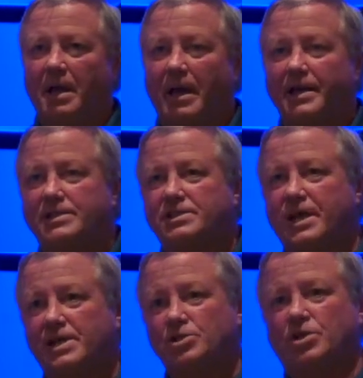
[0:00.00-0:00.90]

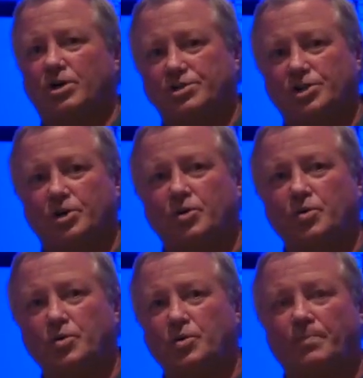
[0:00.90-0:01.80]
NSX
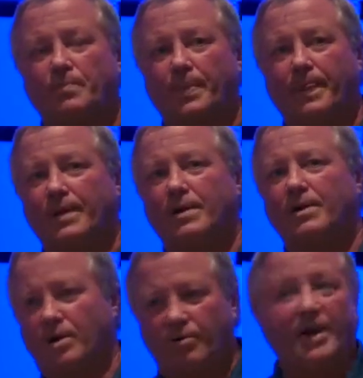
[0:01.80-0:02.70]
also, and
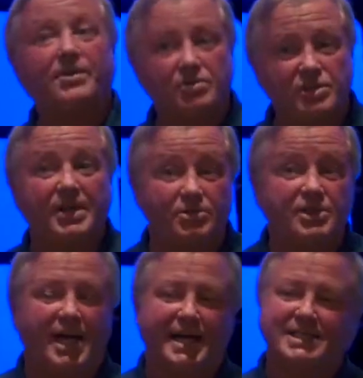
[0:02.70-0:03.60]
a lot of their sales
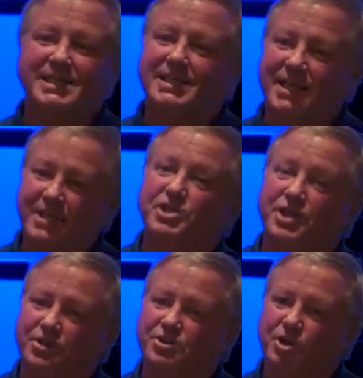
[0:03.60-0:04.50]
guys and the
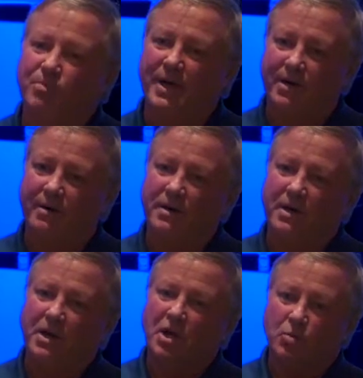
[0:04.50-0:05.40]
engineers know better,
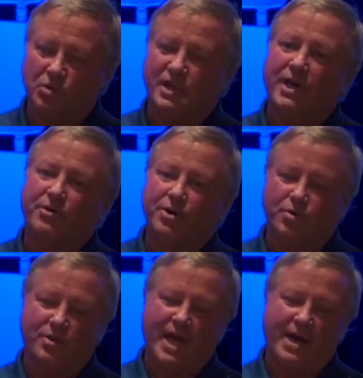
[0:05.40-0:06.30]
will tell
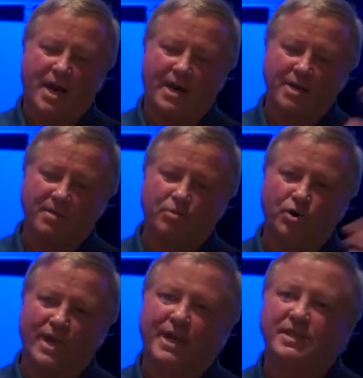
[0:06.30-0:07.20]
you that I can
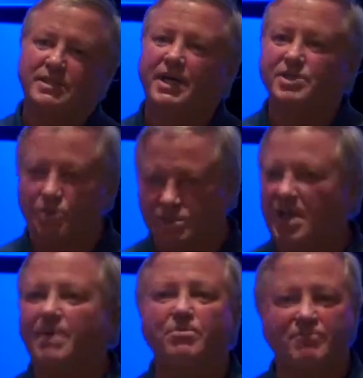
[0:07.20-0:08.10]
deploy NSX on
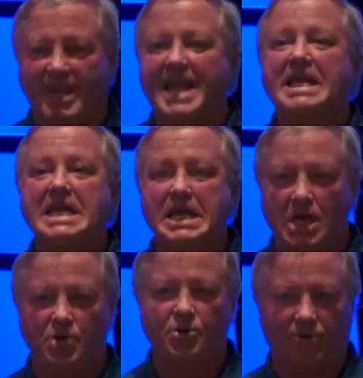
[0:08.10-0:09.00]
top of any
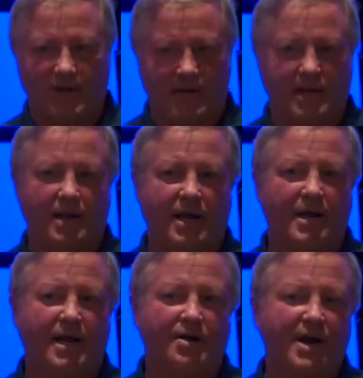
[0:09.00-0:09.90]
underlay
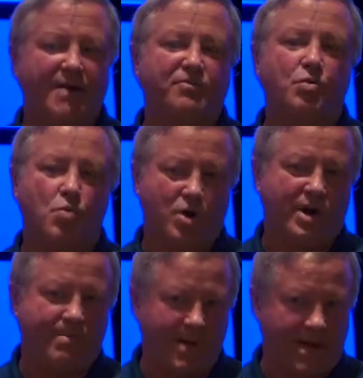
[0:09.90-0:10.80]
and I don't have to
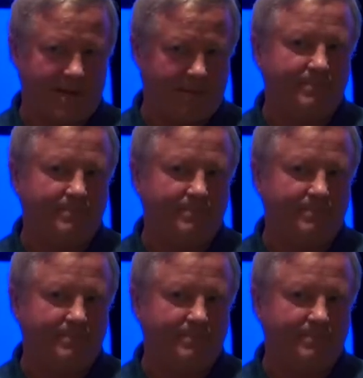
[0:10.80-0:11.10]
worry about it.